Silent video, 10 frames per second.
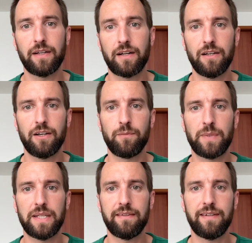on the
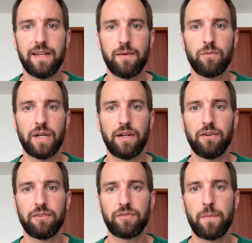Colombian team, one
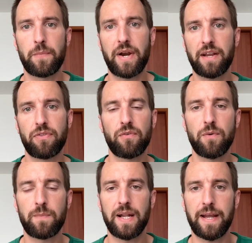of the
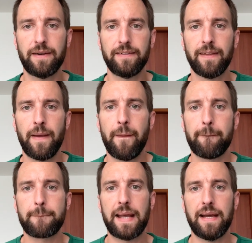breakthrough players,
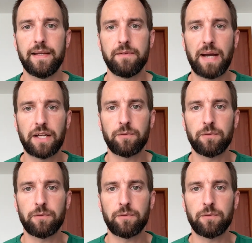in my